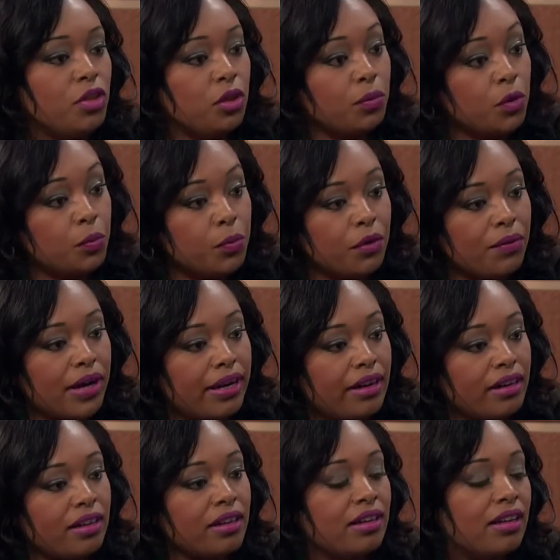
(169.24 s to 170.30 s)
newborn
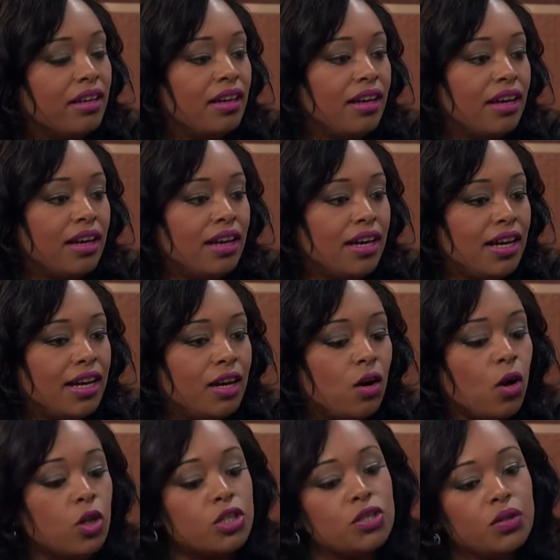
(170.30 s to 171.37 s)
provider,
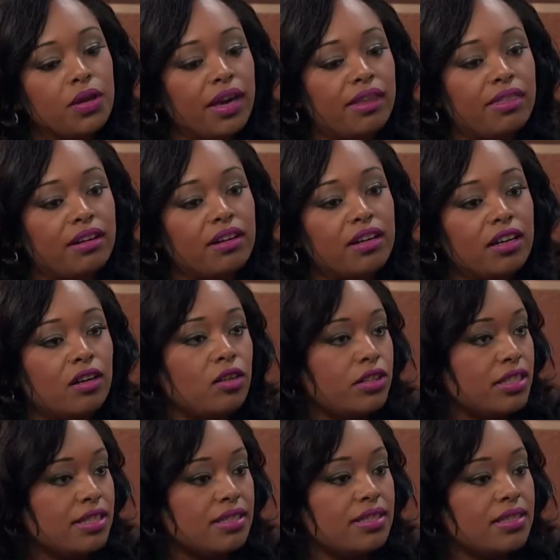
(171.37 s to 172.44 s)
all together, all
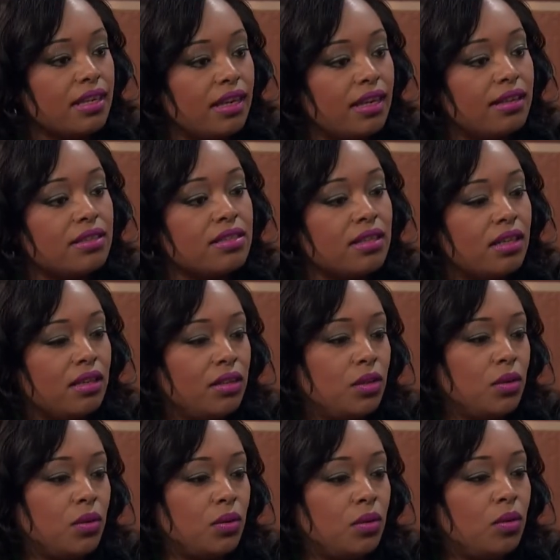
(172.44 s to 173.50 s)
these skills
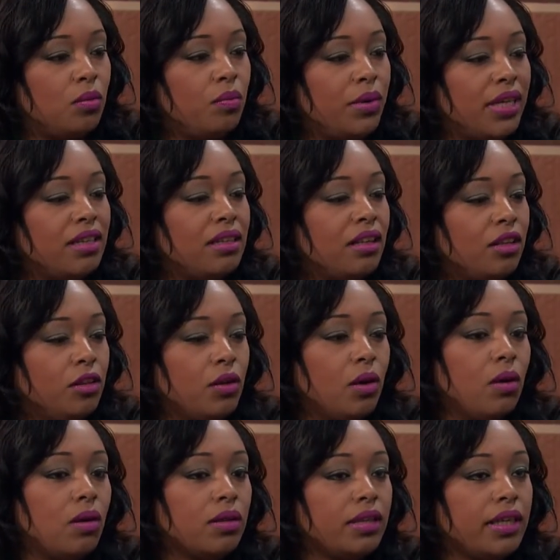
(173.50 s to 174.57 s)
to bring
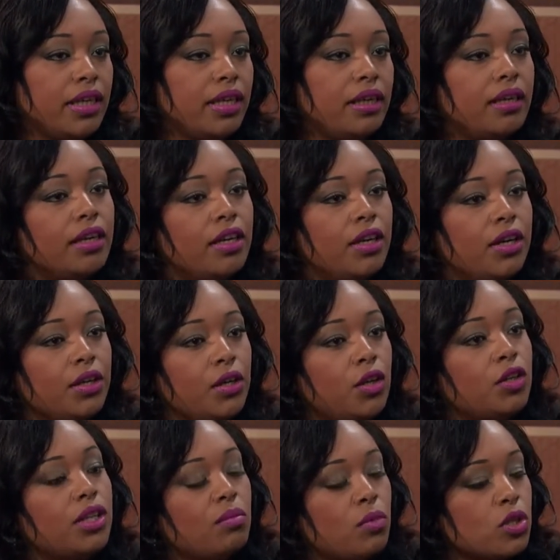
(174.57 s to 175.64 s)
not only,
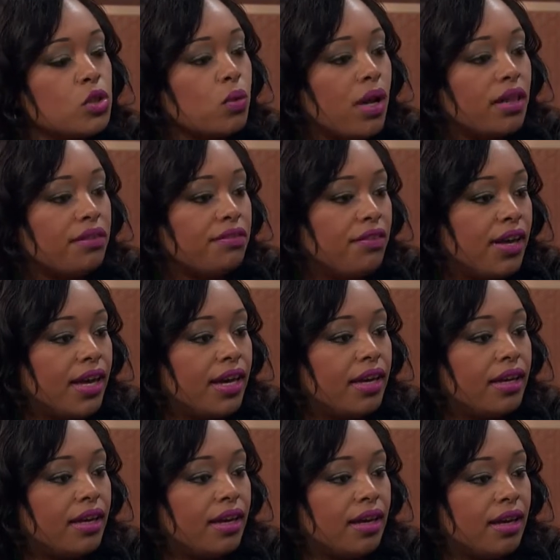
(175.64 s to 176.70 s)
the most
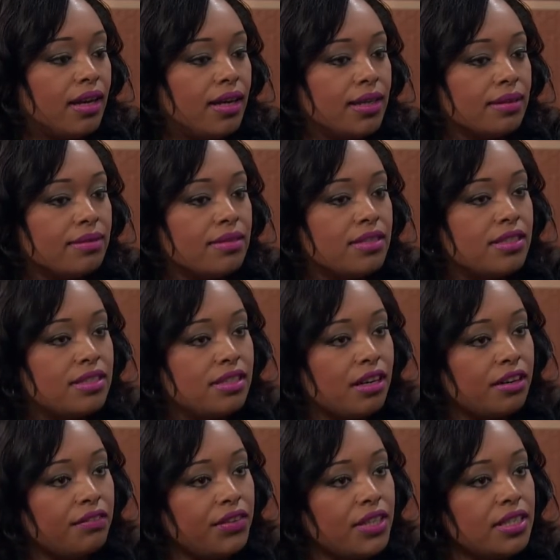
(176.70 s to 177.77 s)
qualified
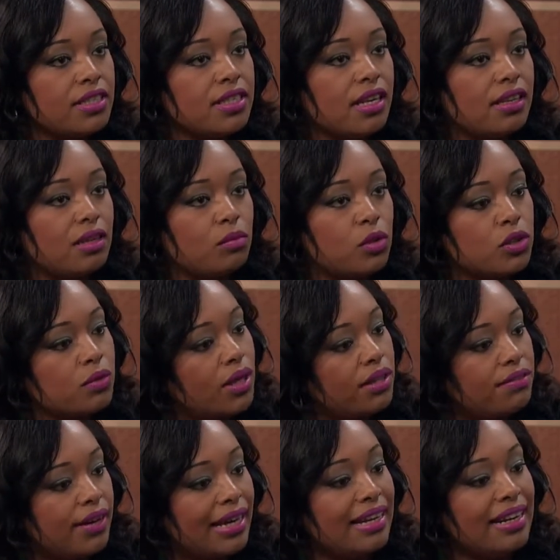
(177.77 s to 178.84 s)
service and the most
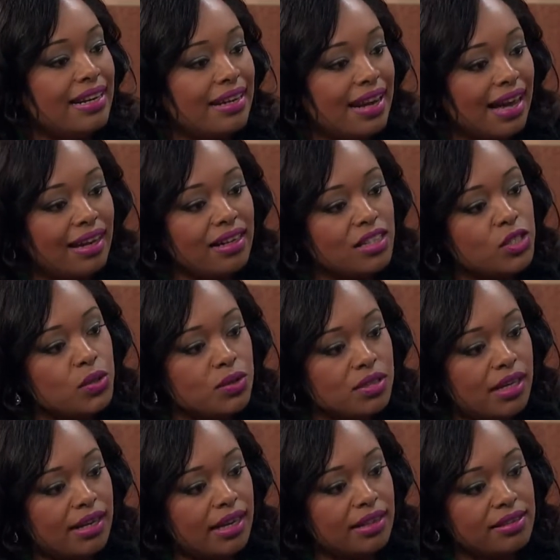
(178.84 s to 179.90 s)
qualified nannies to
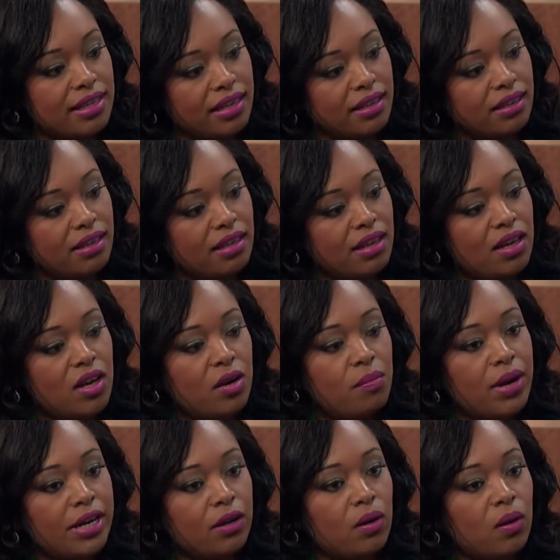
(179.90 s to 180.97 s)
select them,
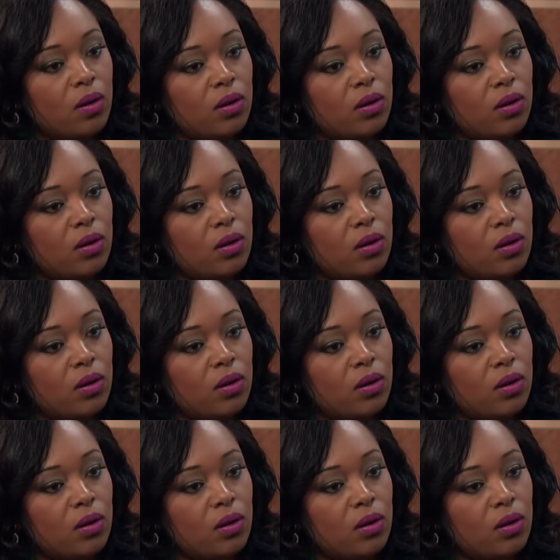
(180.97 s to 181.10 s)
but